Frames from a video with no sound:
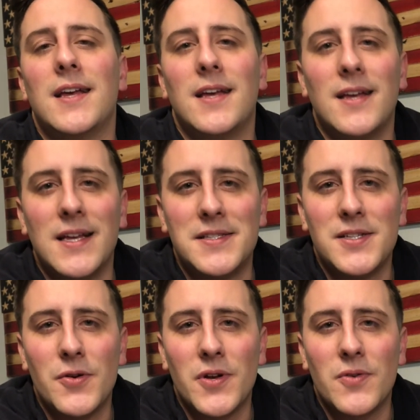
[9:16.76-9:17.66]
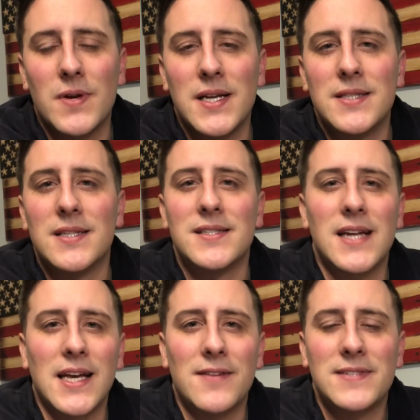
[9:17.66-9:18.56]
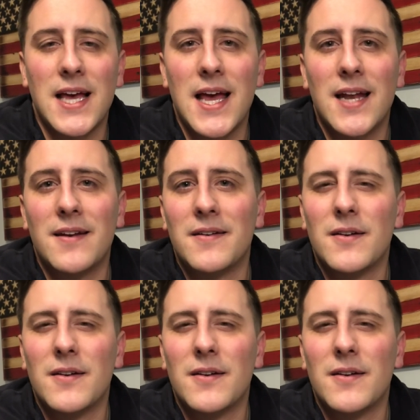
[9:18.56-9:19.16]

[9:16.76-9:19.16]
it's 0 degrees, it's -10,